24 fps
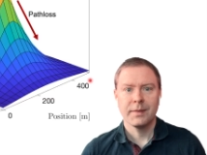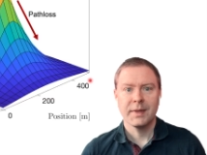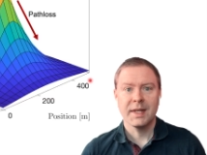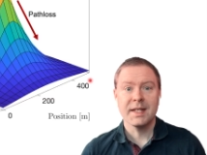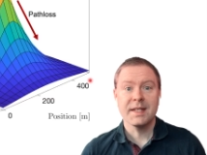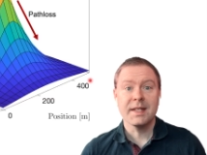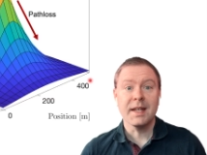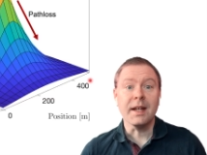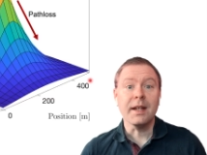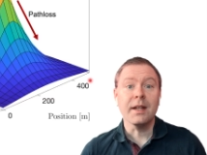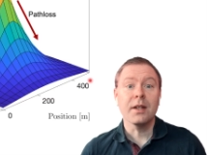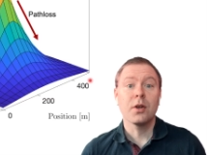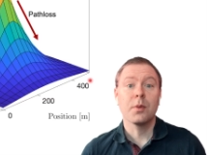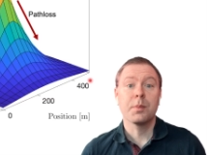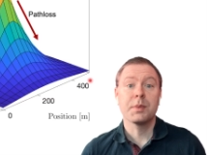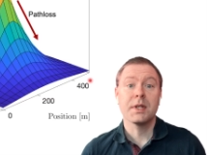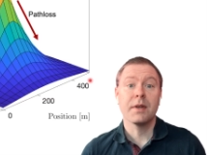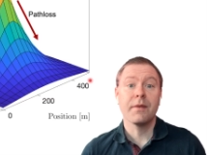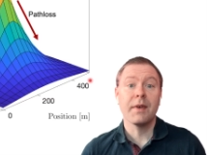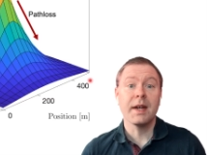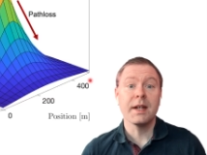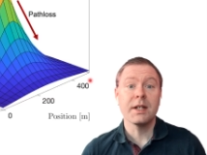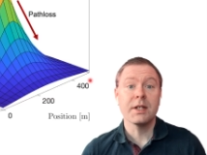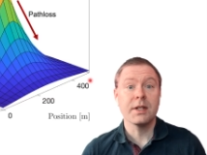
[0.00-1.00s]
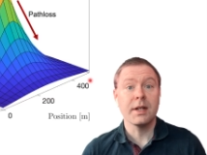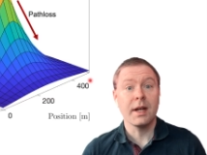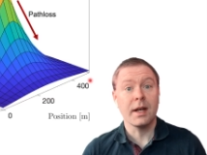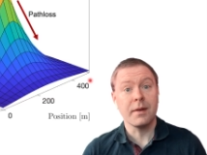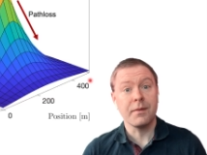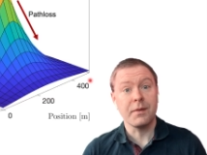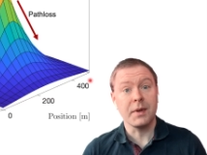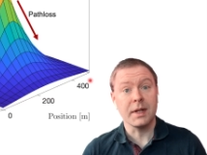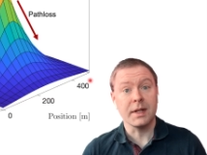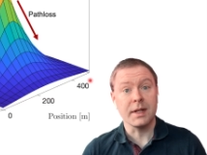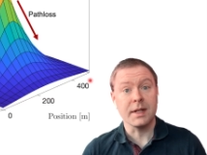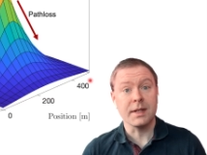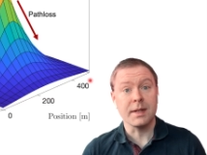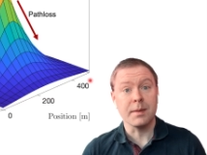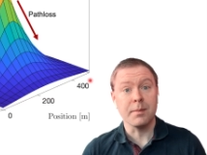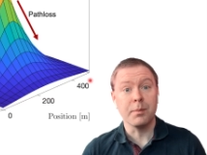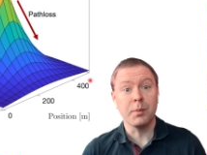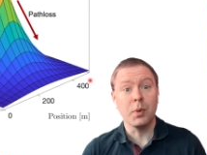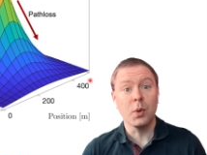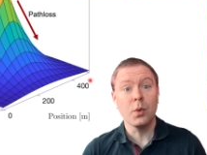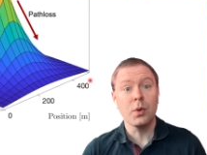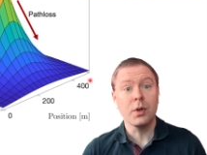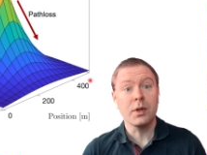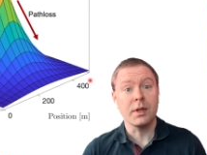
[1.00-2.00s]
The second observation that I think is
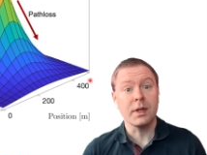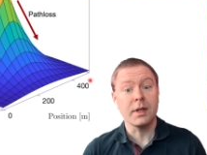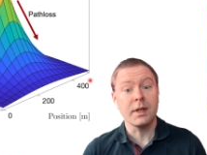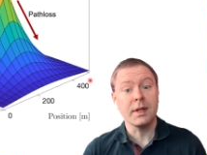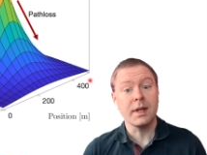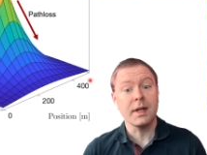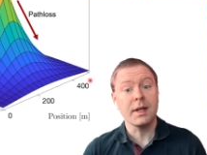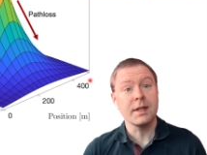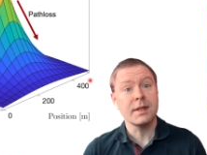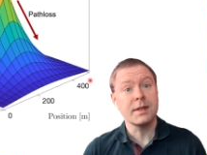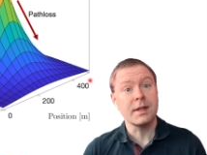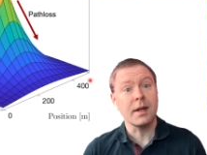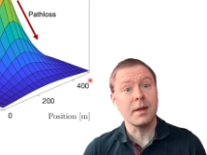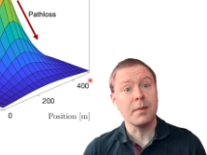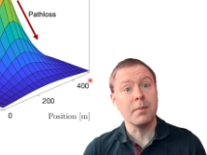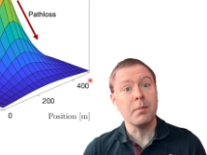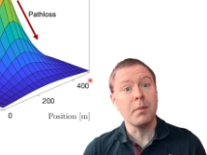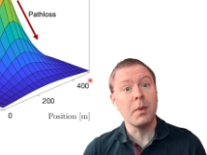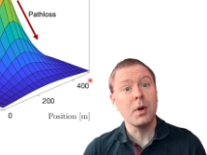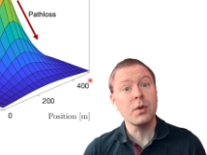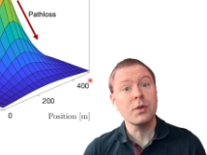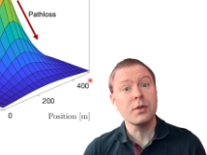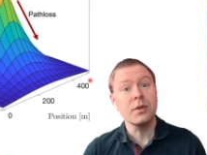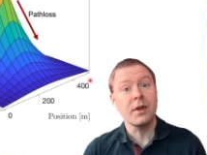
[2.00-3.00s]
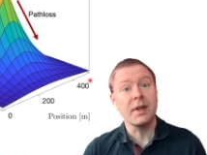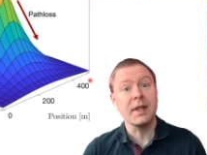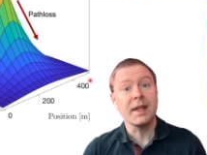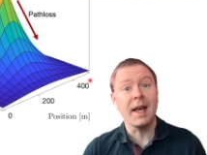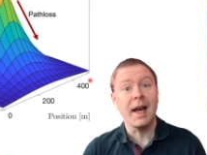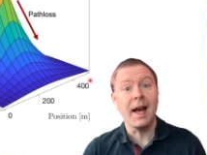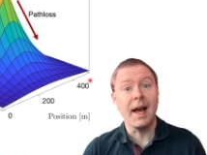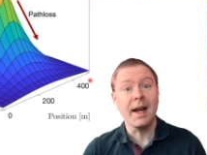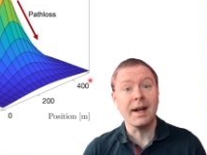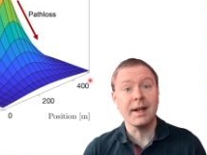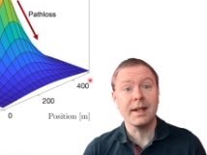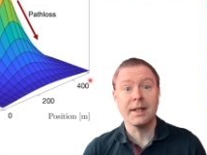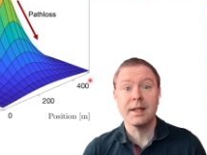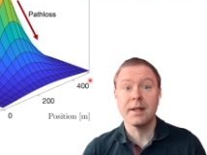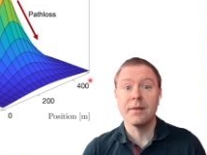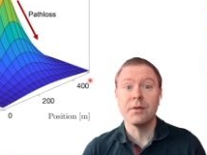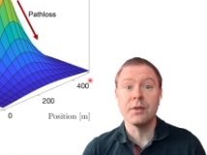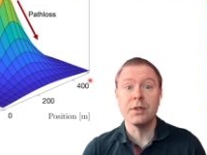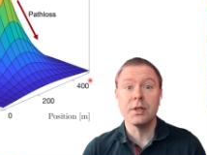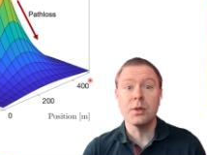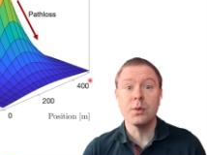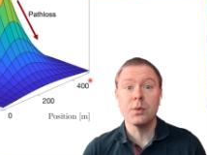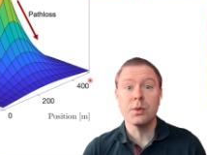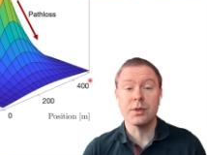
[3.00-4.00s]
important is that most of the active
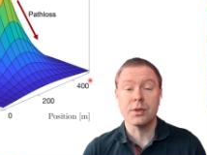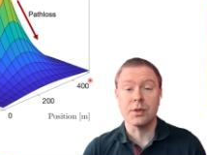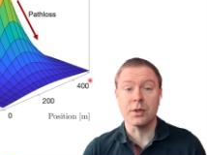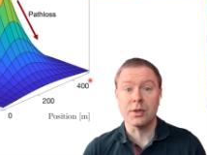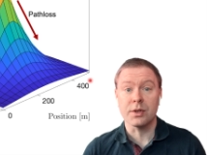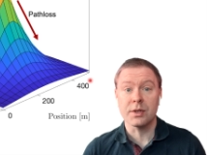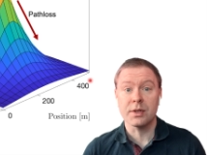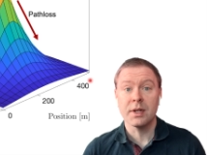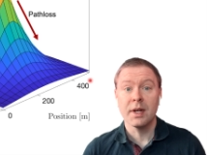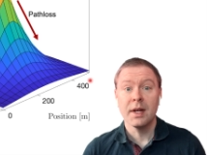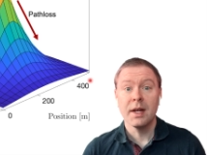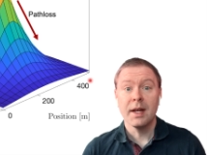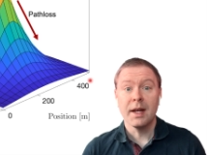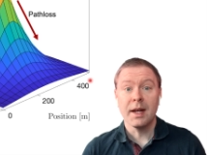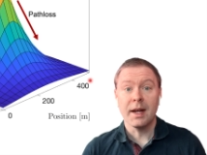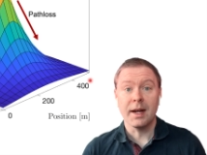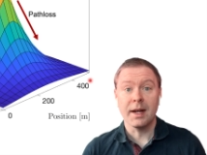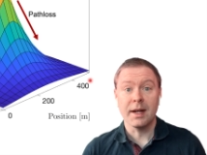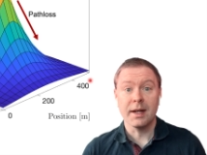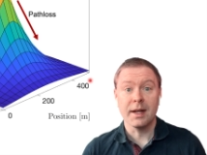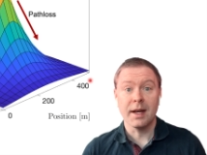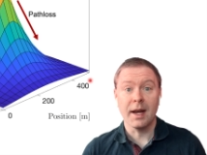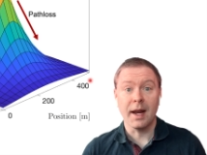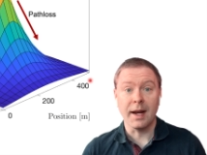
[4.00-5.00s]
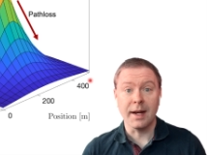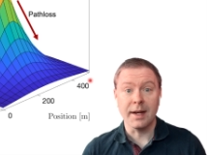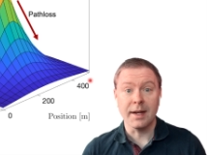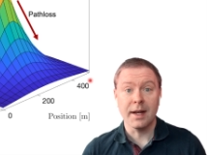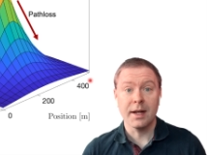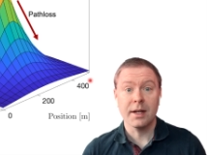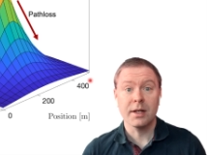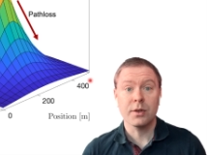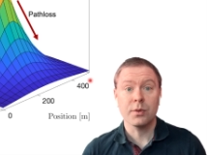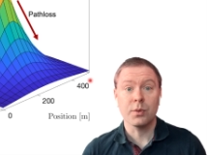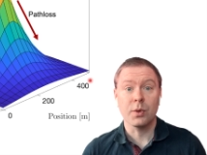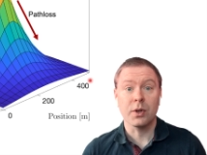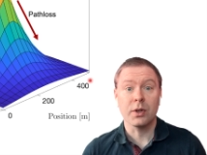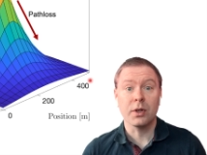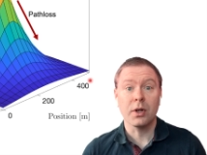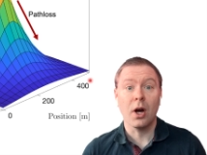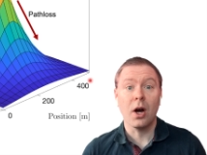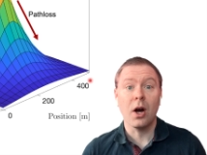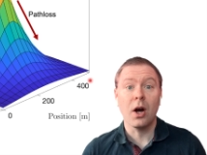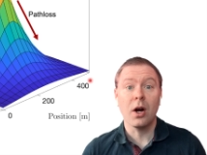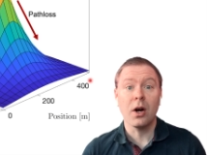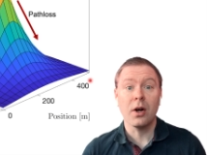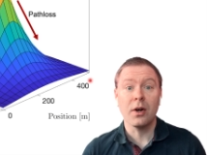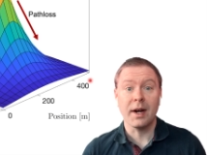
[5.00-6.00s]
users in a network
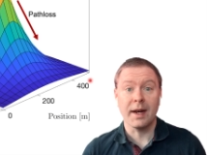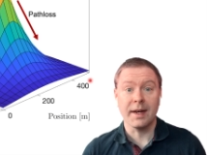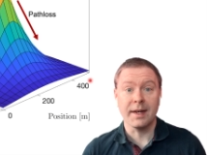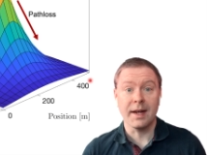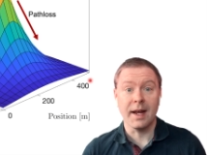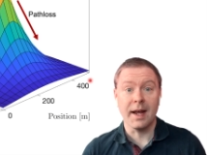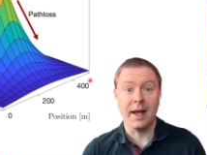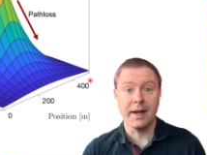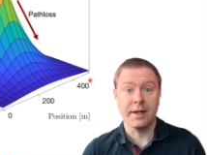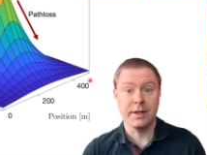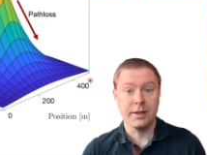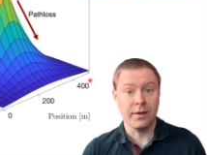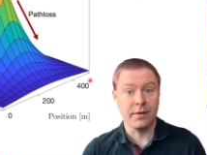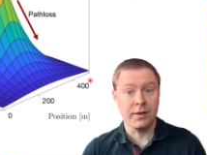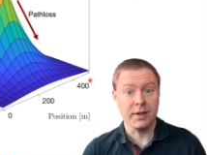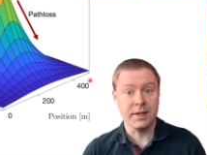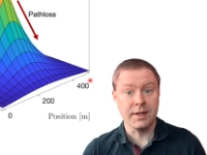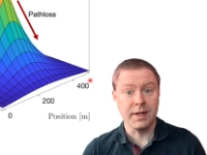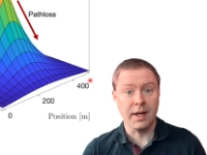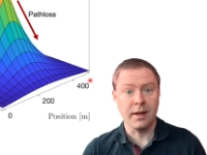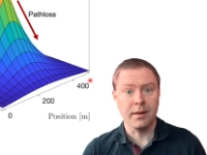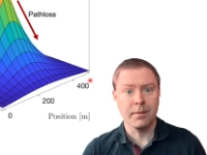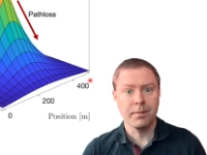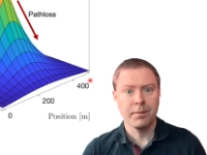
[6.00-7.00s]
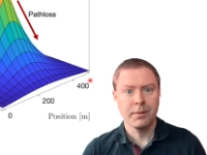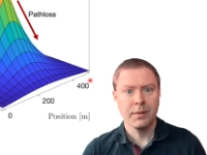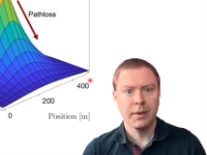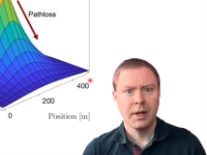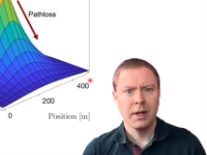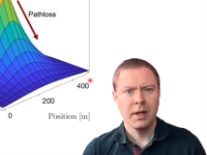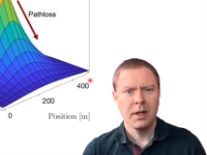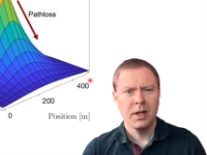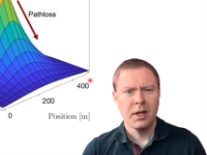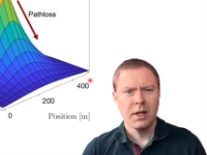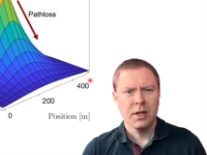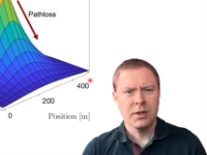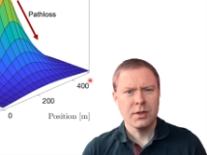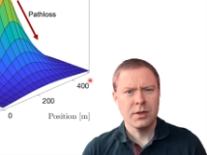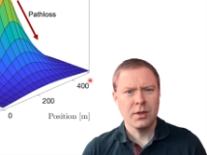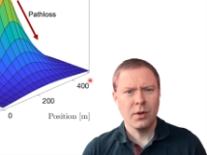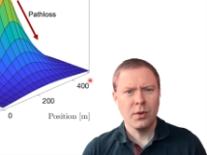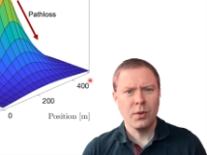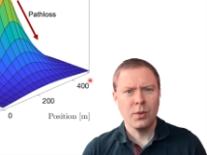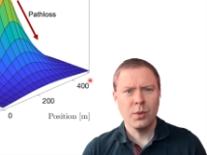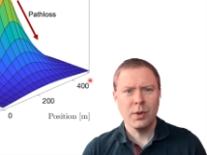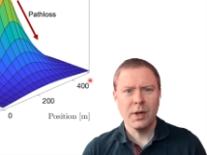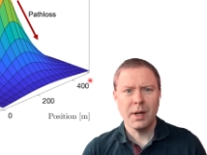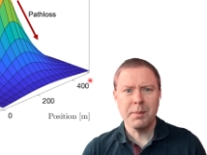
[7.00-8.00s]
are at the edge of the cell.
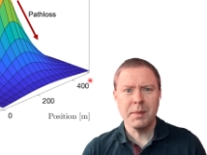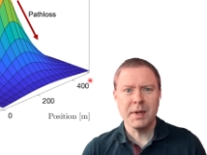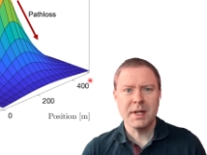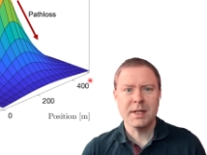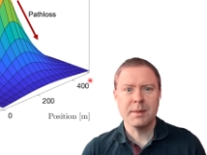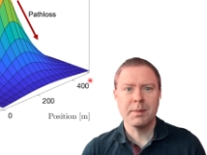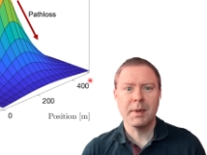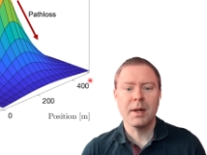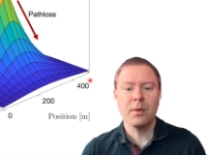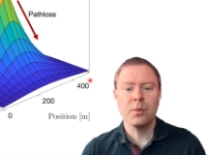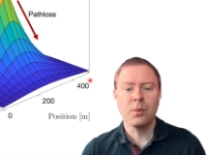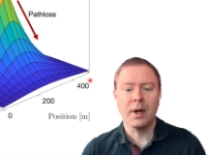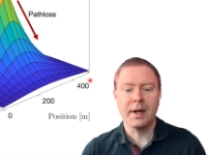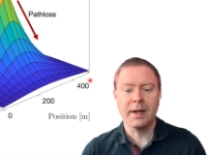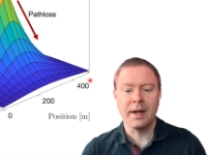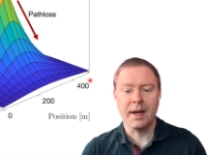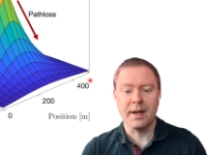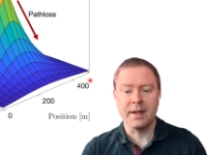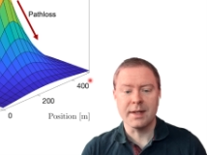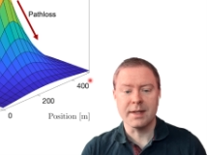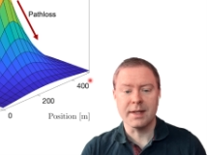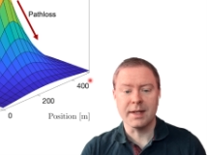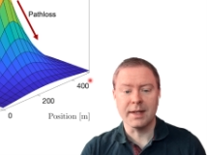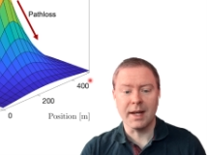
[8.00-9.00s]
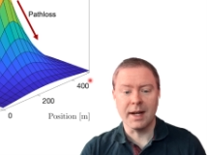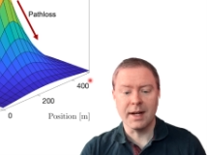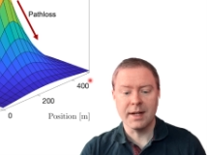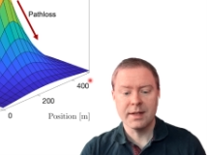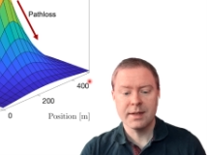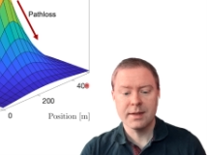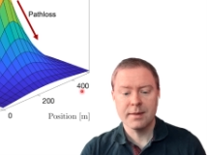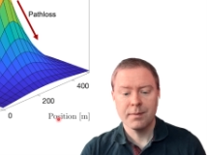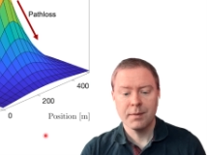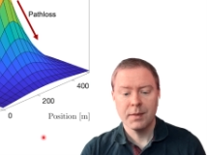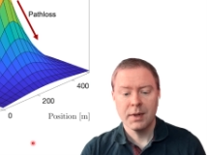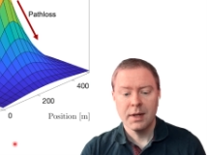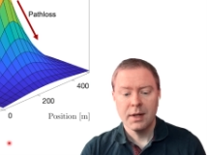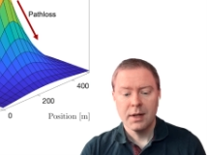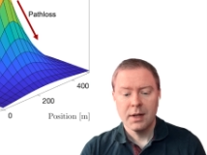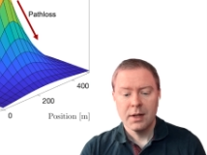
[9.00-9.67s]
So let me explain why that is the case.